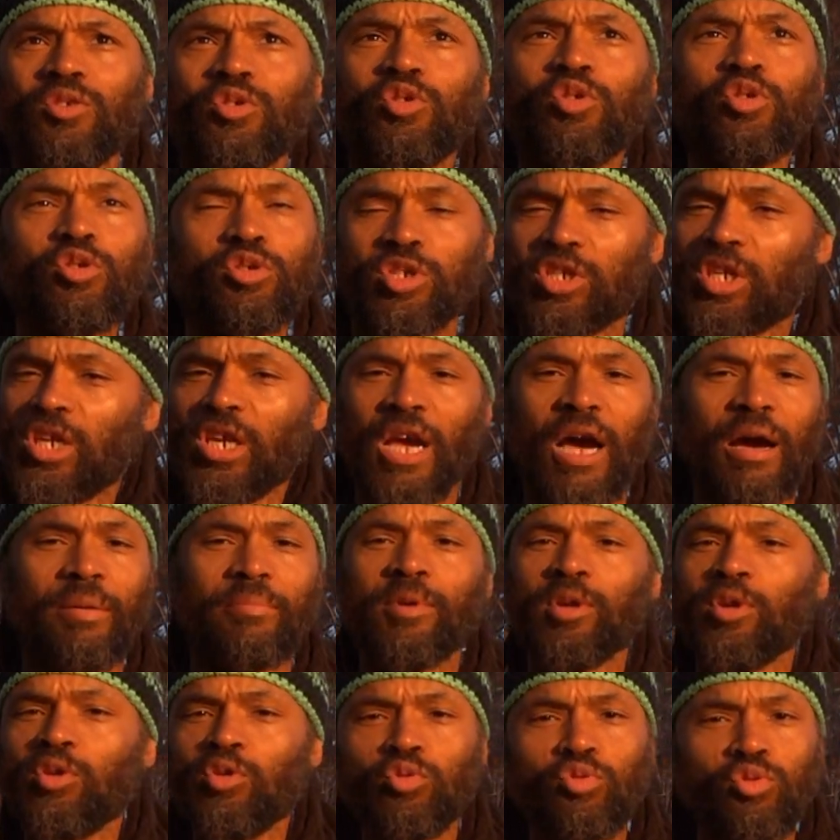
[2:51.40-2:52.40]
you'll see
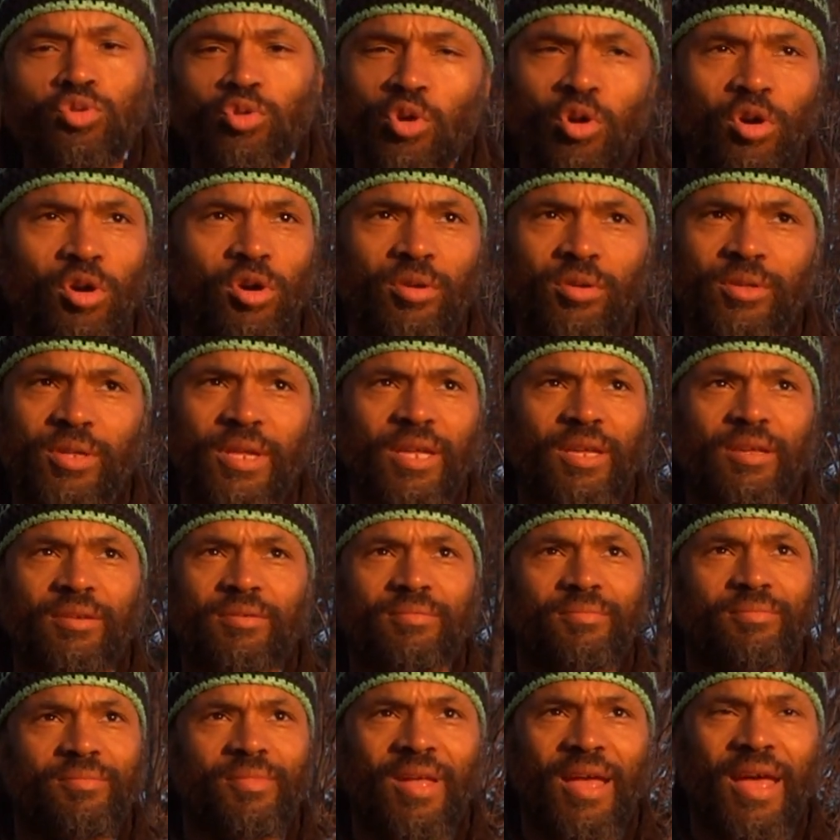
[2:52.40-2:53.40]
I'm in New York. They
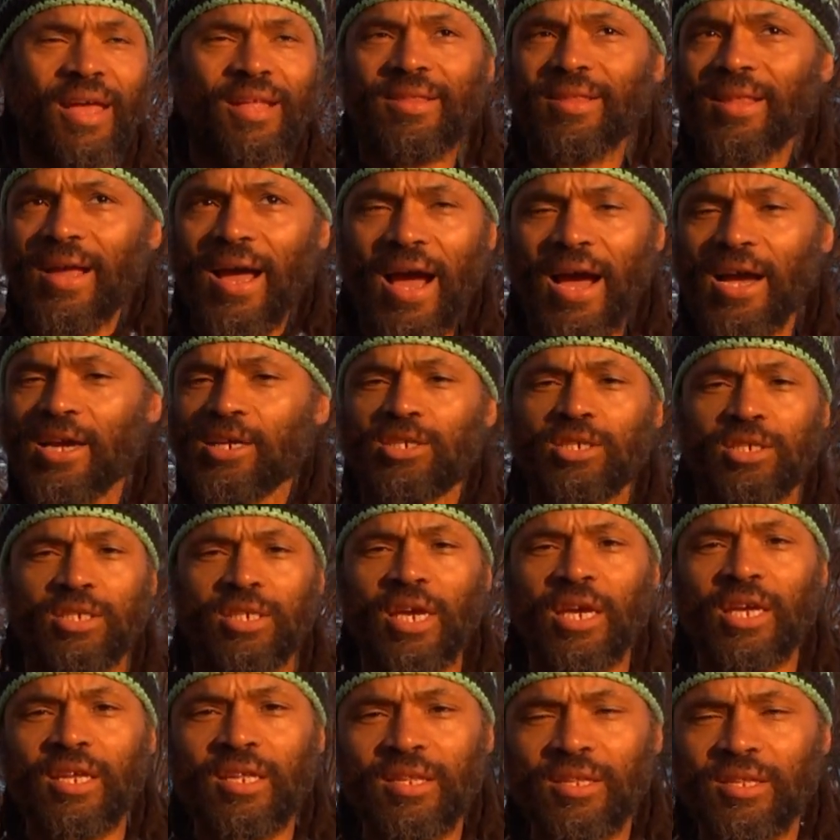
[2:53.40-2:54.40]
at the ice
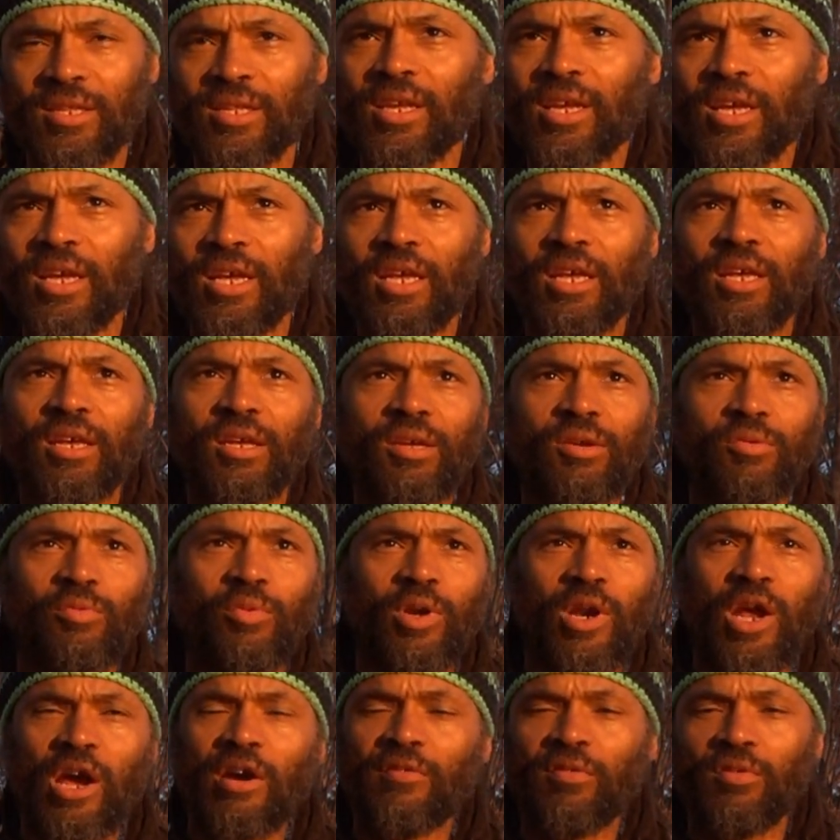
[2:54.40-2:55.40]
skating thing,
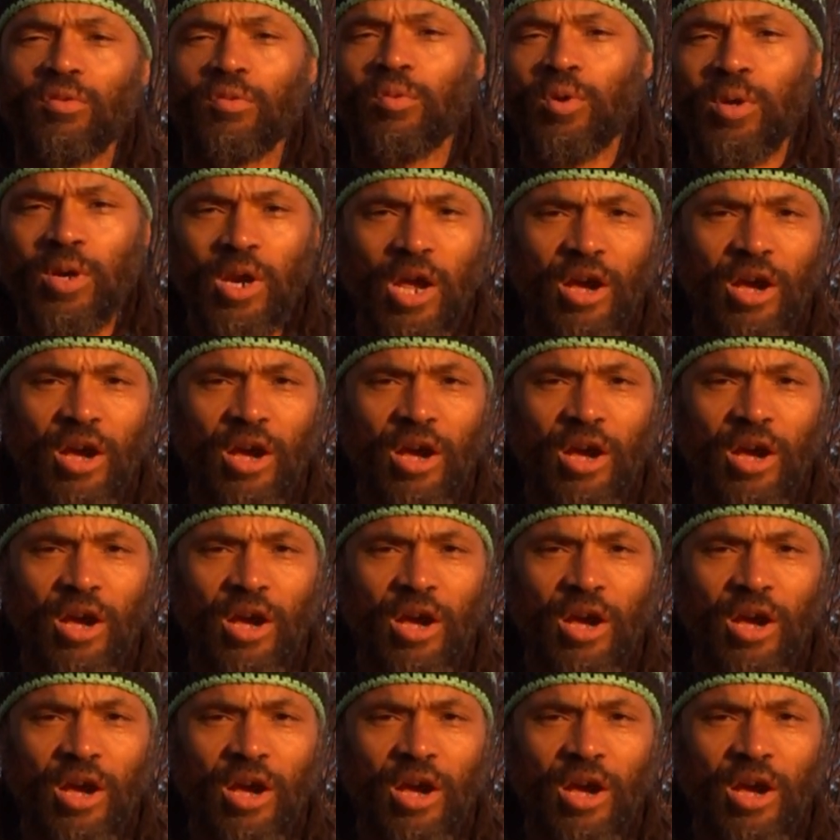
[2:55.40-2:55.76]
whatever.